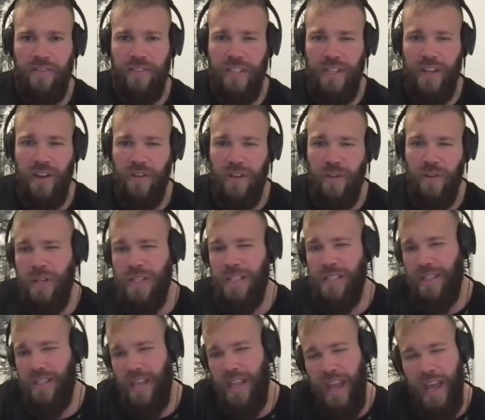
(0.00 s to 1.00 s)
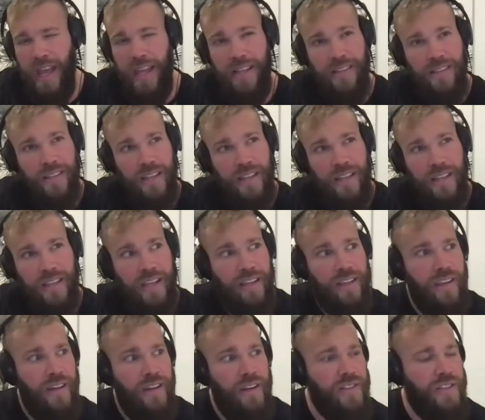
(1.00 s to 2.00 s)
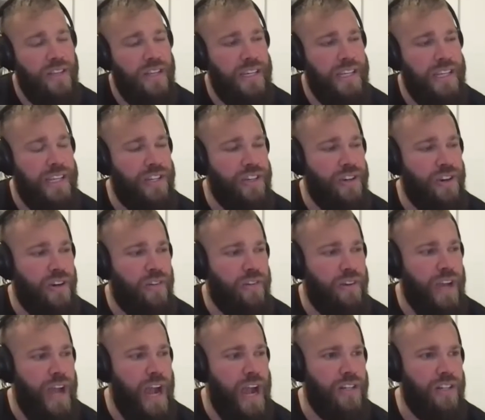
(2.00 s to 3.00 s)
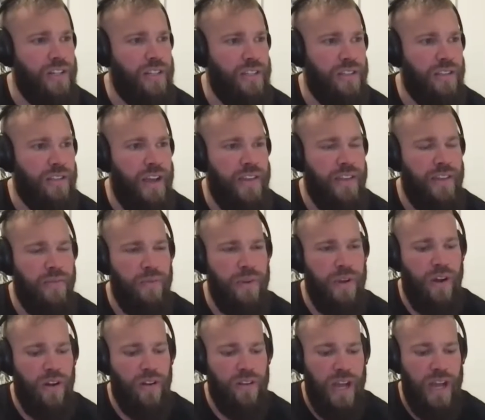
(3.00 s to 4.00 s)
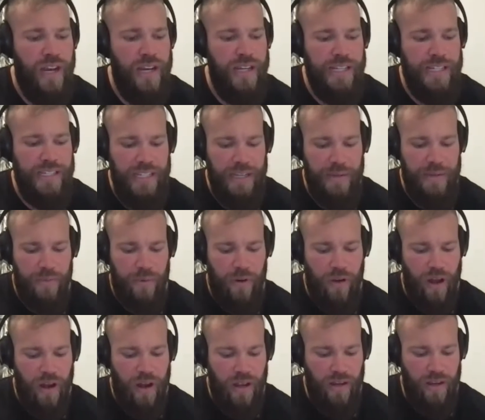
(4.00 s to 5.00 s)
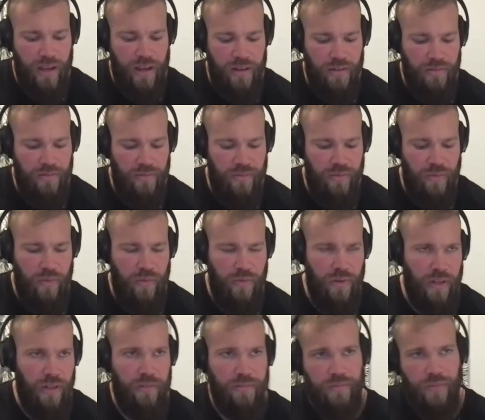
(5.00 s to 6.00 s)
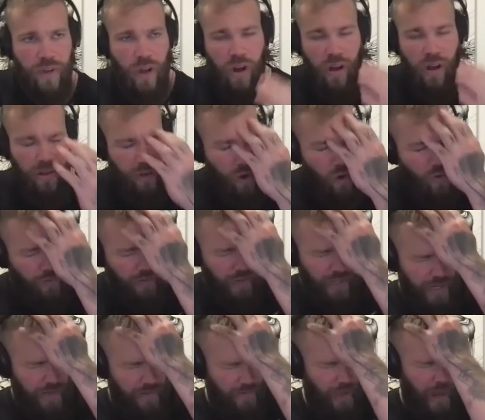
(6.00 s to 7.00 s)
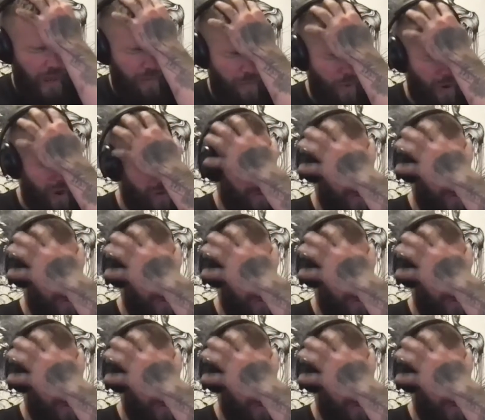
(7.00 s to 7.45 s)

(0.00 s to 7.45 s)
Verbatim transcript: go to, well, it's like, you know, it's a knee-jerk reaction. And then we all kind of dig deeper on it. And we're all hopefully at a point where we